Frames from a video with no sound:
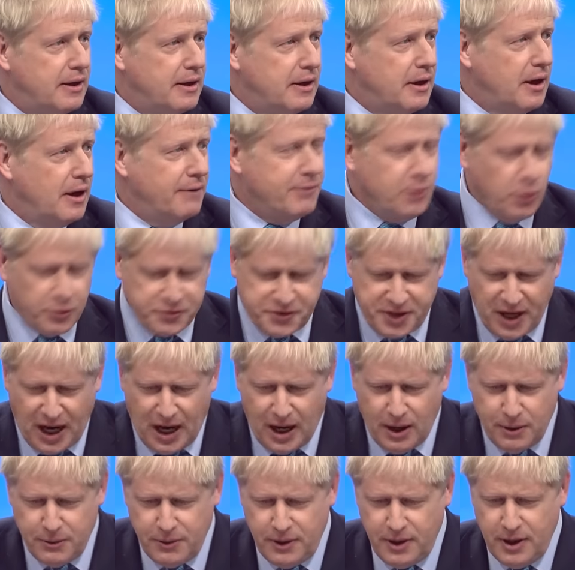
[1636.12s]
of your
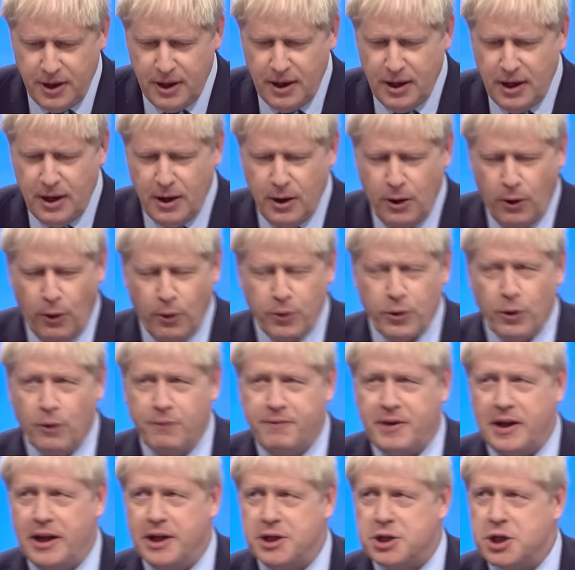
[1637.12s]
town or your
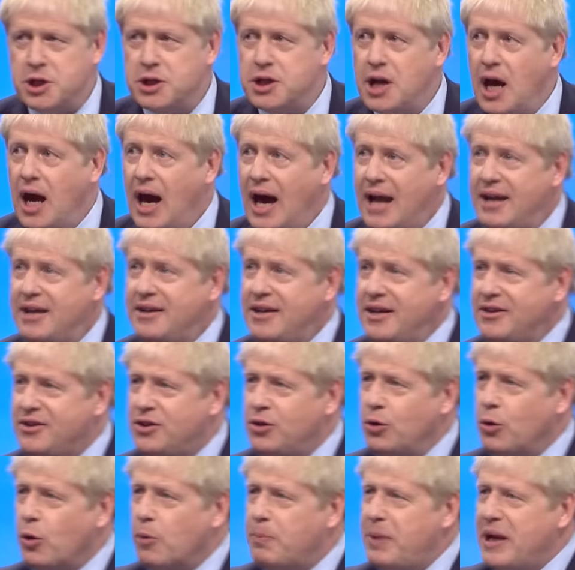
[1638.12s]
village, and, and indeed to
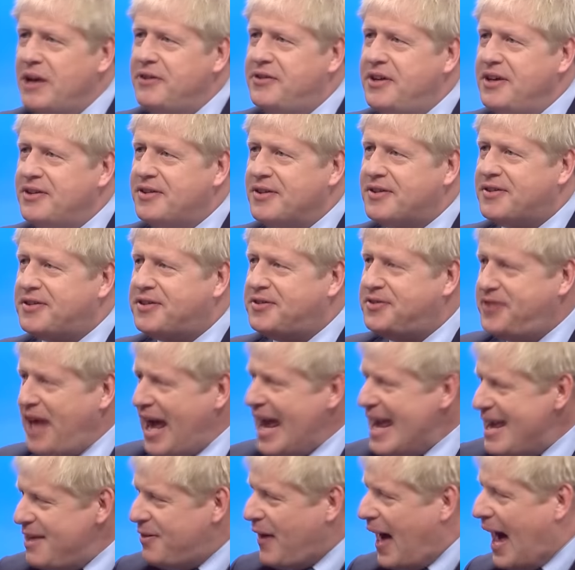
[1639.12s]
your ability to
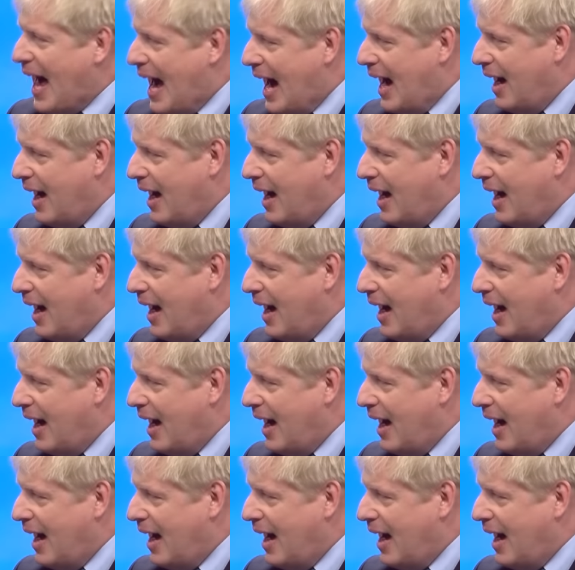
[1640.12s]
stay there